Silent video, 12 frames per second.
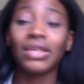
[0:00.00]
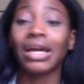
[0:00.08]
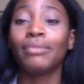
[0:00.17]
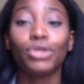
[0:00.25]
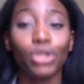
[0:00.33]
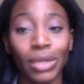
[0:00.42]
Like,
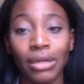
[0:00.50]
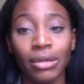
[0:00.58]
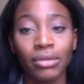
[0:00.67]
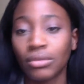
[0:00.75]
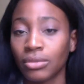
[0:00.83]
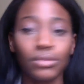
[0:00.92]
I'm doing
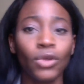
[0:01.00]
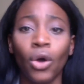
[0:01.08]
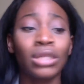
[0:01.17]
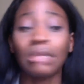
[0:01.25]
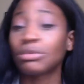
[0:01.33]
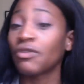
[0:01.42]

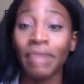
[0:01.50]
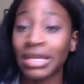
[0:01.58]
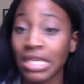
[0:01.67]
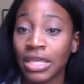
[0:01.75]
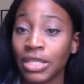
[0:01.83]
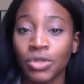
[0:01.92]
all types of
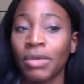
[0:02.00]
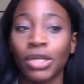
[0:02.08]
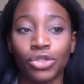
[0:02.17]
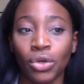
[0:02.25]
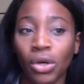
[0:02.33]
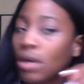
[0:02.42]
messy things with my
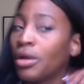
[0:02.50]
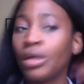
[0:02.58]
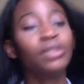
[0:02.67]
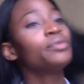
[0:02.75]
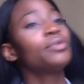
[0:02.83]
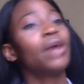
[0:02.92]
straw.
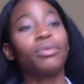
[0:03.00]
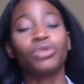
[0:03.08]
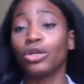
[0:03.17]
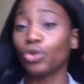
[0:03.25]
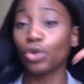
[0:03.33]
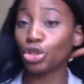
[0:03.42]
I'm
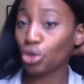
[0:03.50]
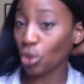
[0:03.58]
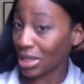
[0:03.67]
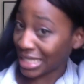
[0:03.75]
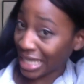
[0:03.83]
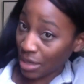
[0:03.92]
trying to do a straw
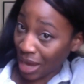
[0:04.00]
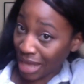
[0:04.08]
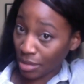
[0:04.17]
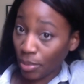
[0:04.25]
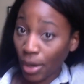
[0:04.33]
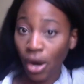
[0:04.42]
set at
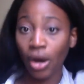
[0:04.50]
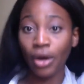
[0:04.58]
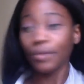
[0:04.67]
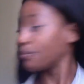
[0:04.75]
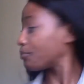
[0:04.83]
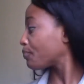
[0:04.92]
the bar.